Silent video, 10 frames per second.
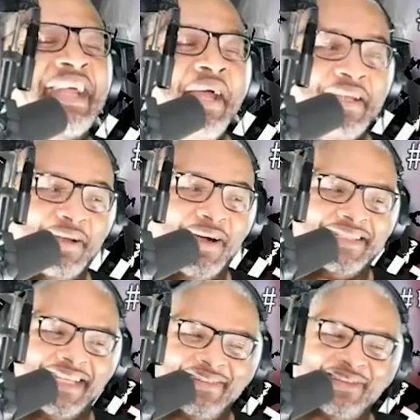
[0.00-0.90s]
y'all
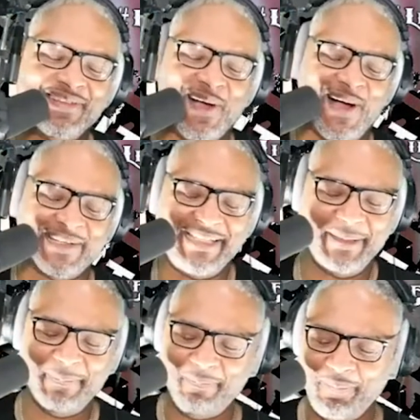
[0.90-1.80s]
get to
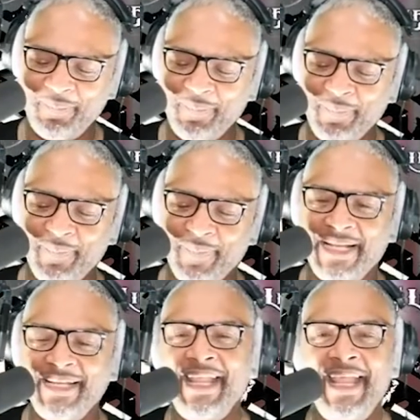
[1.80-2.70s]
talking,
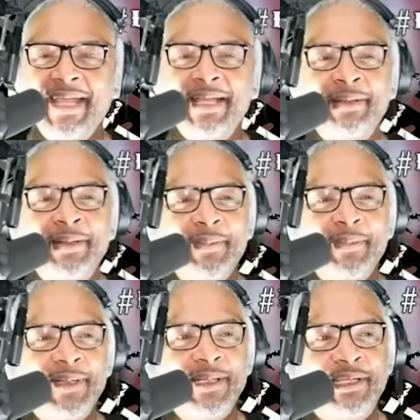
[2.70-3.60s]
and then uh-huh.
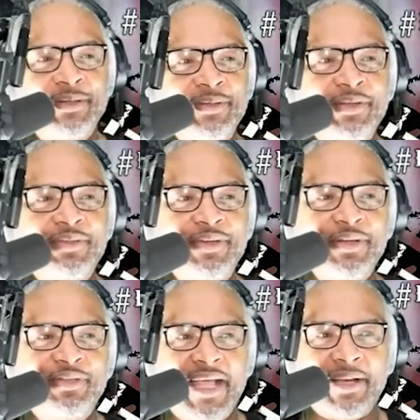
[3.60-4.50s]
you you you
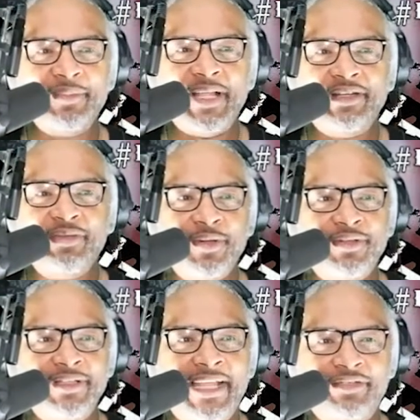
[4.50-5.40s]
tell him that you're
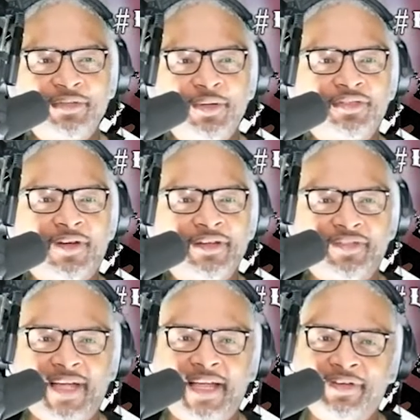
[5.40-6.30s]
that you're a truck
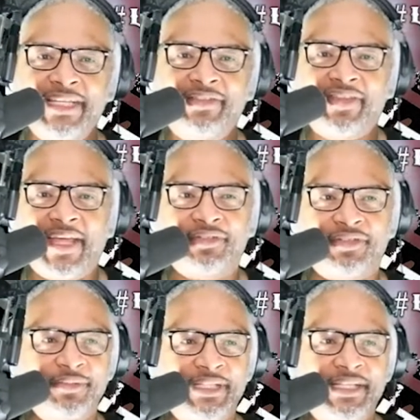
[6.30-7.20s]
driver. He tells
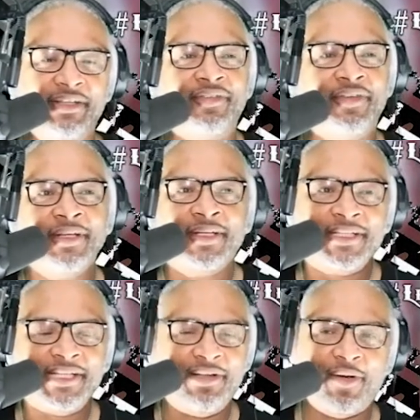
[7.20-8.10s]
you he's
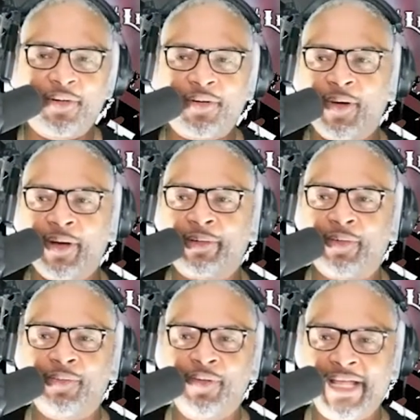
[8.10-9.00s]
you know a worker
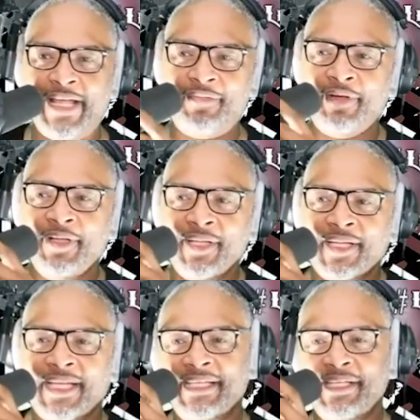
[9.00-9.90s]
or whatever,
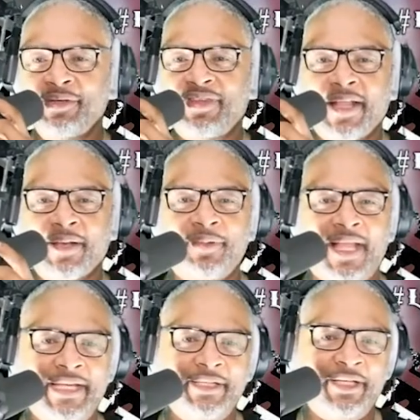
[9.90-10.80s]
and you tell him
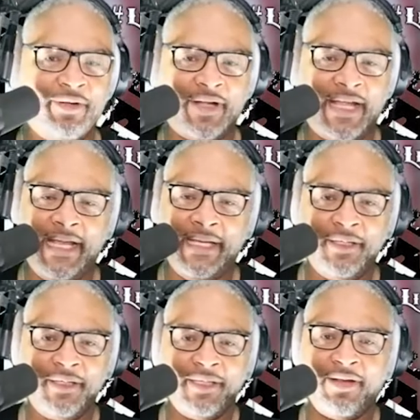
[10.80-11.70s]
like you know hey
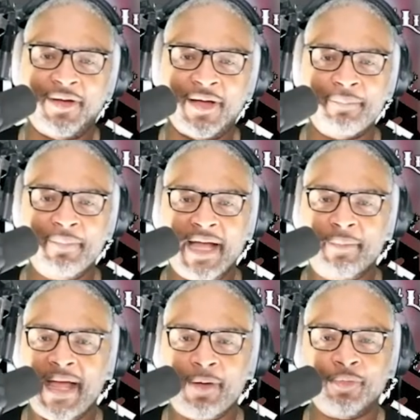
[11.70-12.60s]
you know I'm
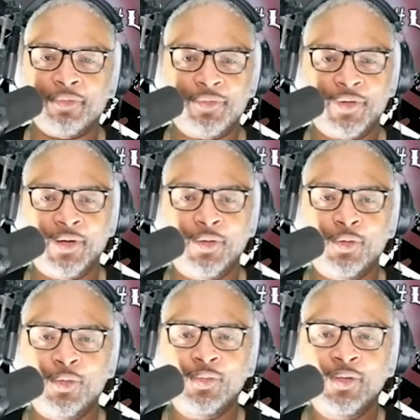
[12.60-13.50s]
I'm out on the
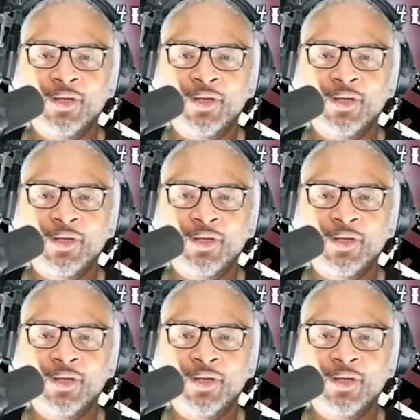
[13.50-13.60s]
road